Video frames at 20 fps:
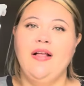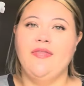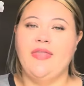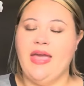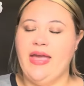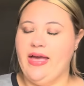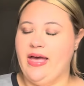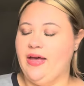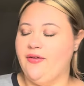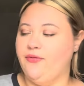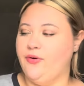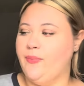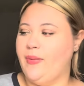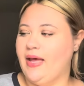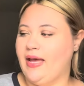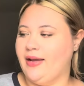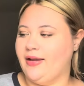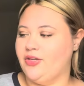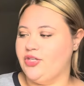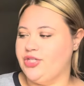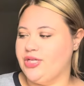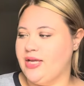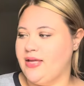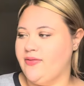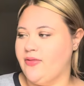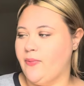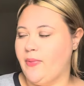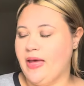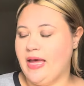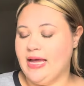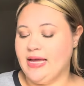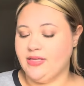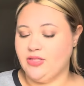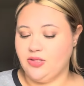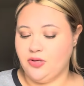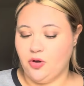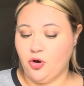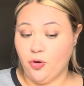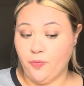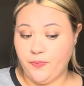They have repackaged it in the past.
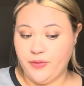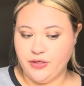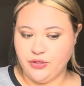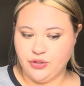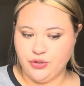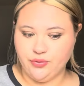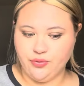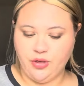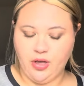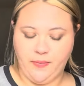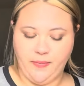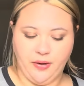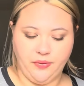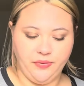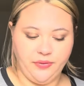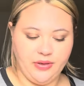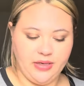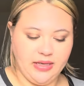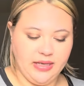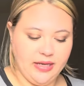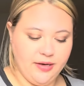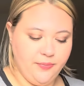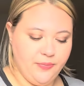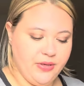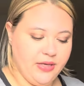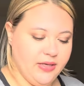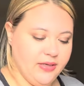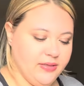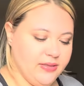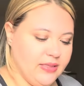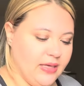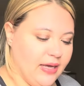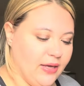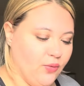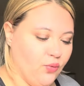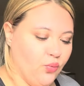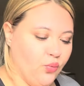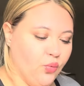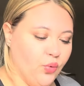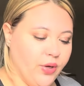I hope they do come out with it again because I
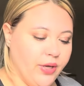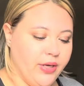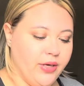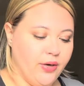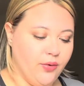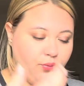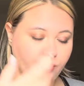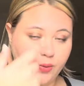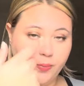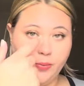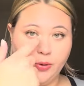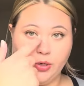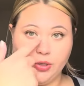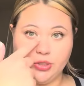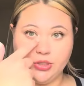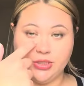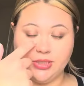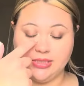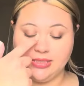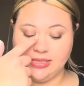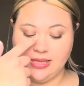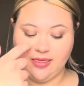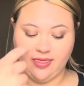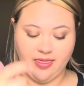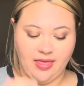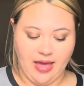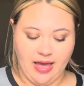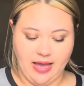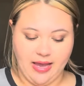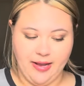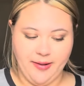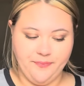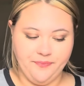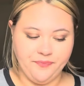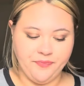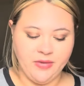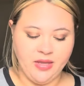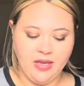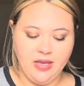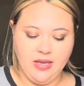would repurchase that.
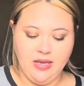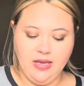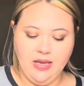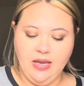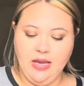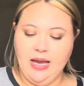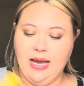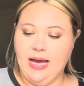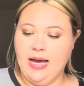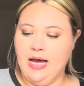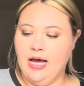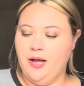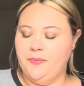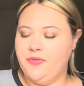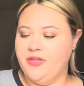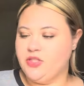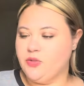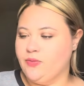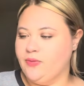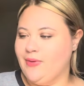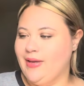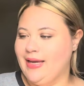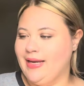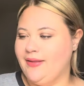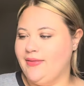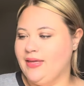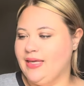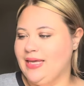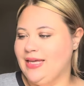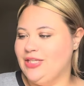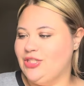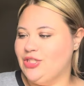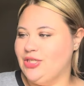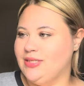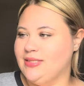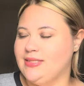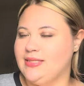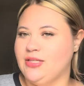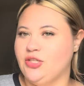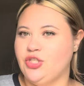Um, this one we had in the
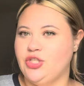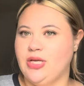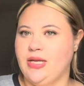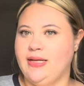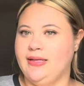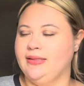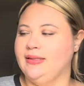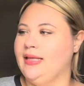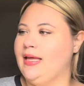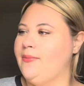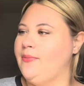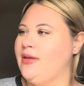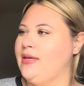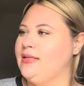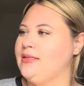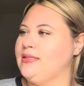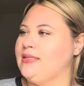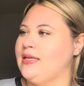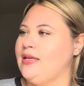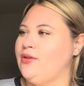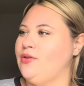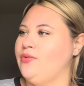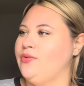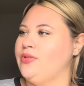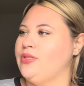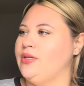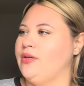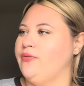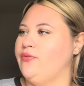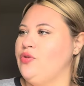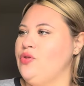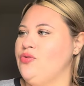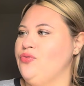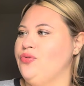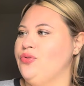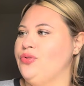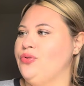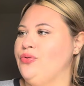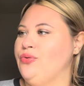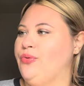kitchen, Sunshine and Lemon, scent notes of
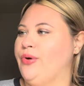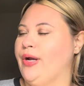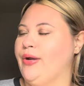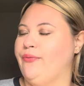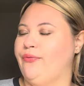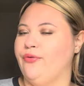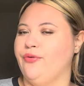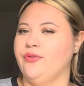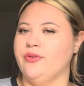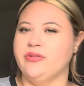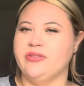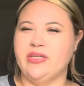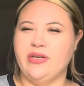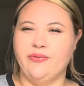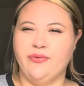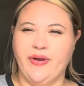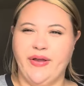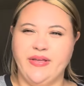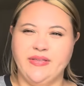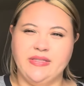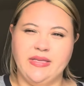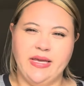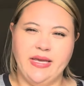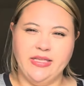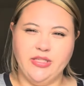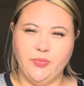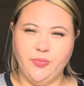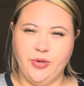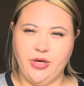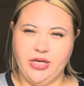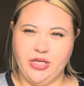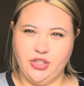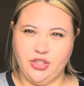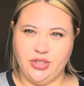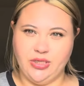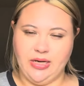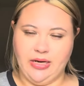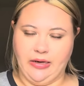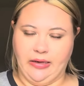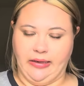yuzu, grapefruit, and sunrays. It's pretty
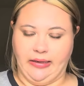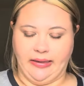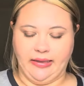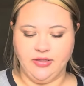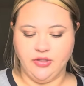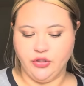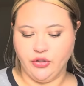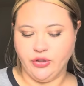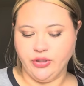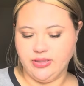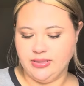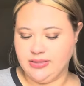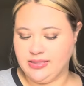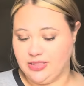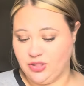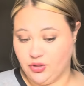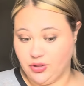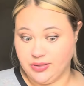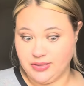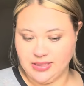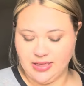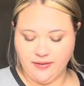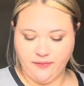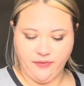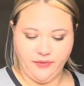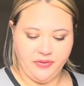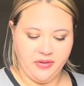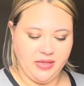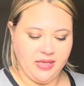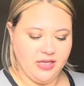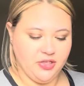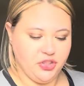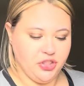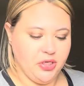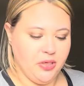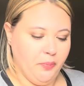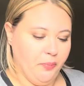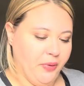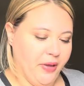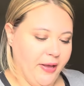generic. It's a good citrus scent for the
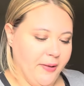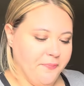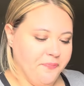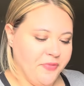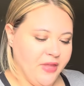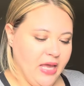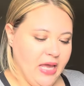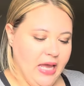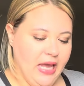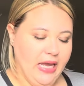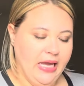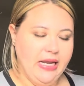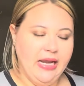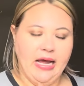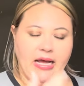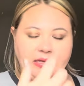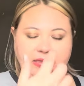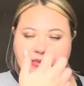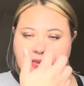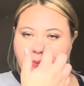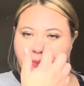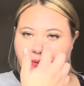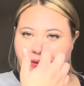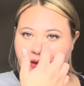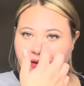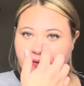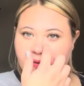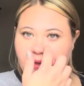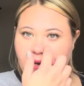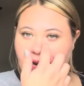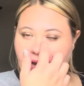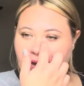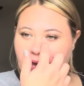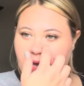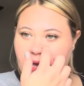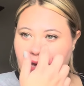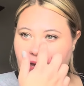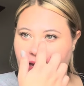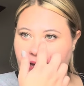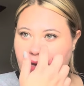kitchen, but not something that
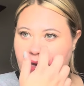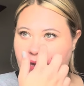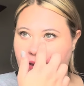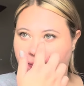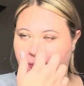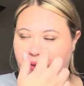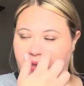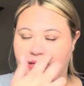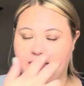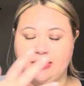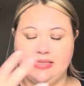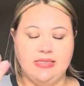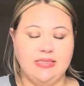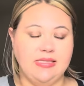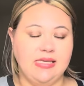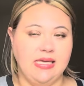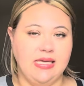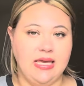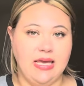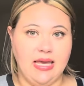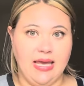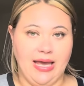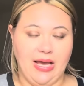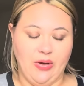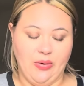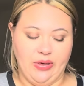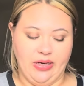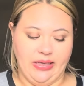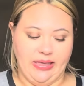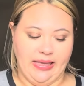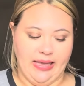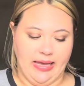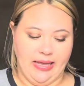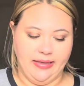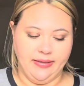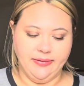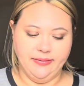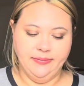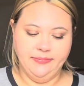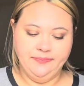I am like seeking out
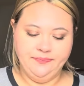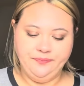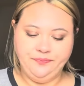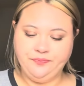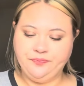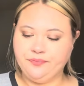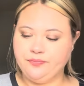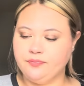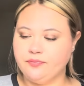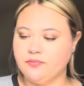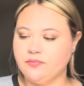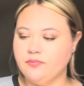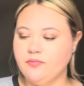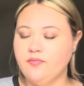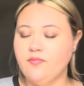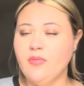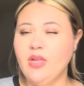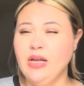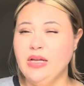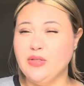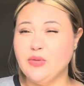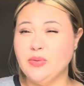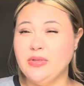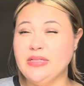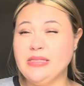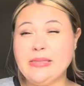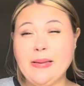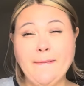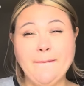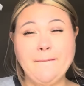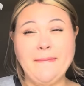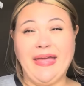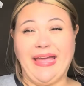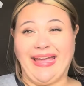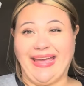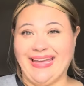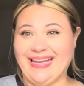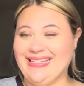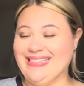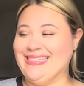again. This one is
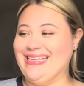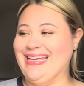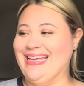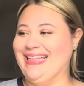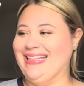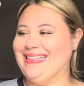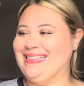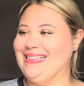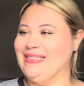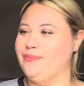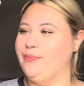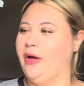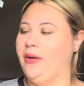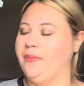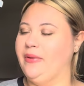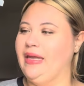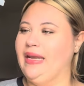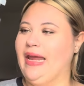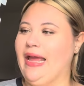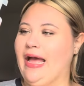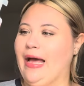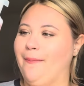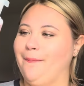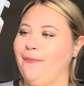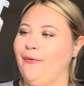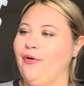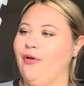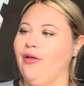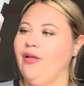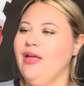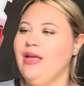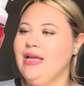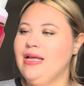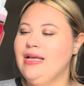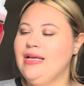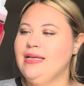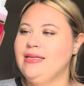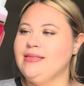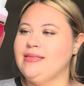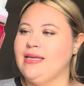amazing. This is pumpkin apple,
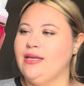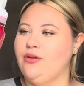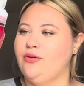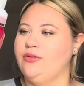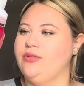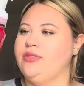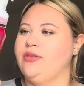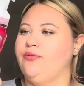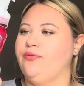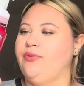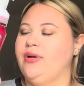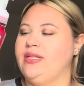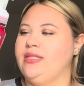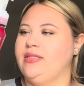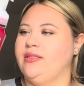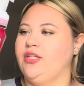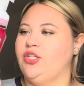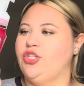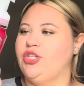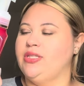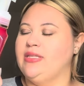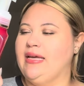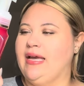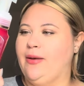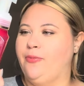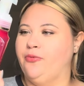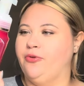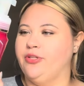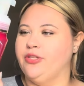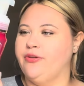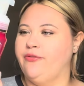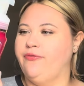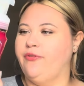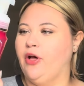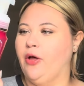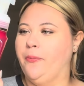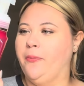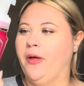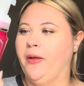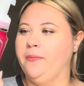scent notes of red delicious apples,
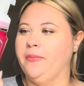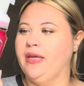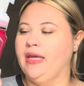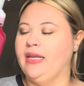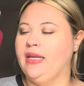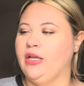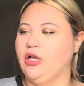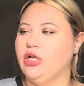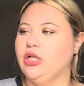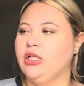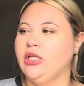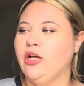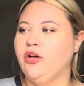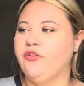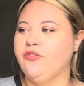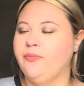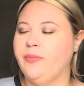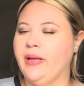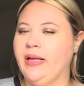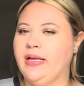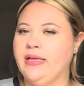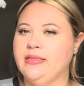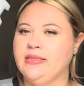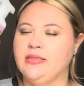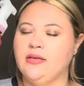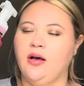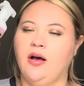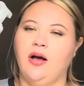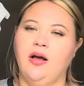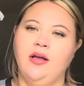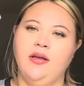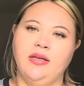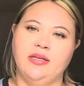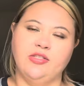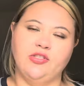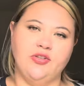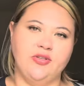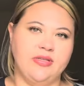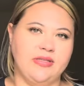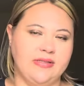fall pumpkin, and clove buds. Oh, it
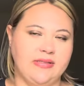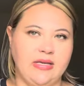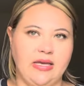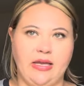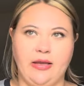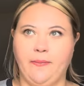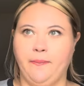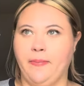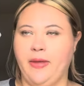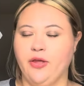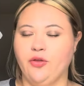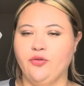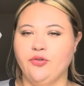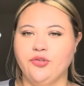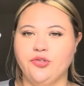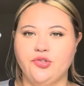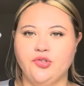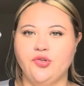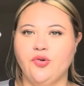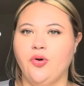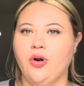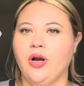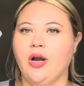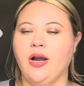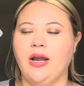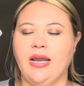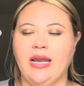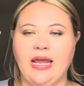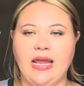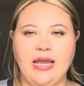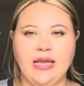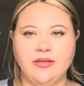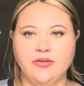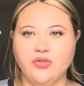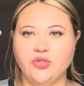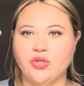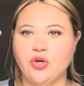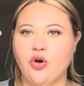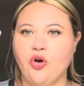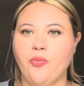just is like Michael's store in a hand
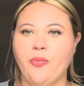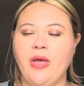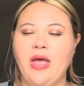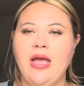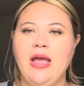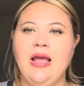soap.